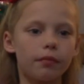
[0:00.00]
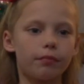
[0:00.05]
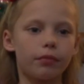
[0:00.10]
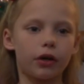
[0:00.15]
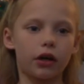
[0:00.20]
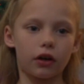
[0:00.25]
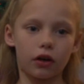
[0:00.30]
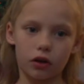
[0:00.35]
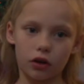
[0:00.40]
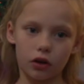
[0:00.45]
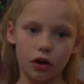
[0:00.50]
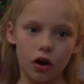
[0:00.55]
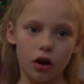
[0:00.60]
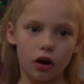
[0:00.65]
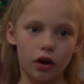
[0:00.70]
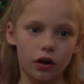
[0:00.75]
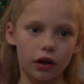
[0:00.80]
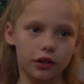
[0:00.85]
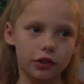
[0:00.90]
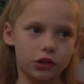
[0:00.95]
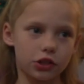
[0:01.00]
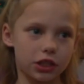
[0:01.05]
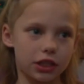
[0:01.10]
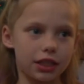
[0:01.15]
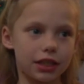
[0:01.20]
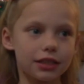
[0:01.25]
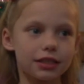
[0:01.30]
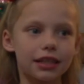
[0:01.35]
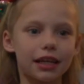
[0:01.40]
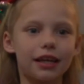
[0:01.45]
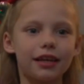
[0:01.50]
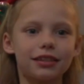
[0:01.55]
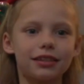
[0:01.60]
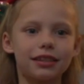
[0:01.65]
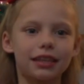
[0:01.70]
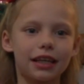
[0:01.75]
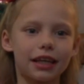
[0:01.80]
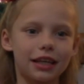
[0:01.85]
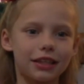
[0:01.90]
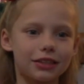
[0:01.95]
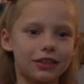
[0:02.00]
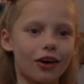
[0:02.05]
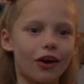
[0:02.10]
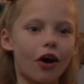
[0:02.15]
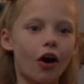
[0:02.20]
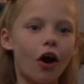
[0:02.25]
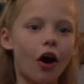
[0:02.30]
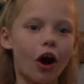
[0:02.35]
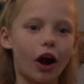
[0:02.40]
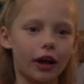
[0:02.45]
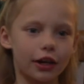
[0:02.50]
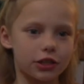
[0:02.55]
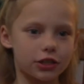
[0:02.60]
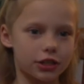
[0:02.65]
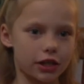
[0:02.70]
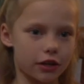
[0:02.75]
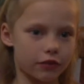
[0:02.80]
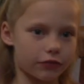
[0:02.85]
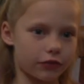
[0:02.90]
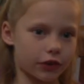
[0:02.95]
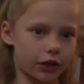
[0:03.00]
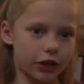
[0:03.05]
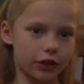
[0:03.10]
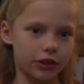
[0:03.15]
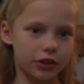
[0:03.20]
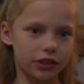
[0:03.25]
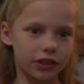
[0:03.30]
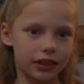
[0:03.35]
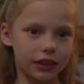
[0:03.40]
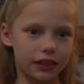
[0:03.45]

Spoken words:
But God, Jesus is our shepherd.